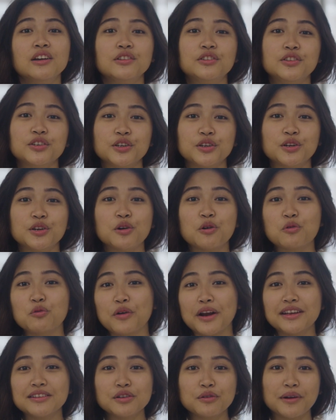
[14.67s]
to
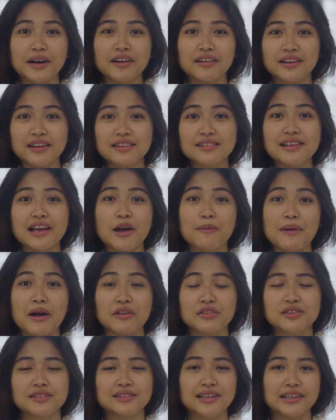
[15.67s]
raise awareness
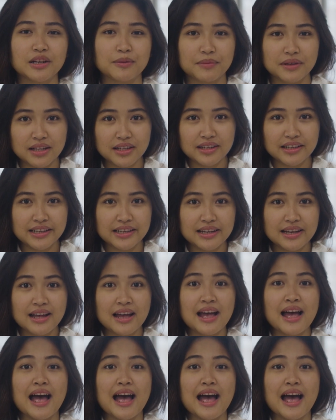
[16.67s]
about sustainability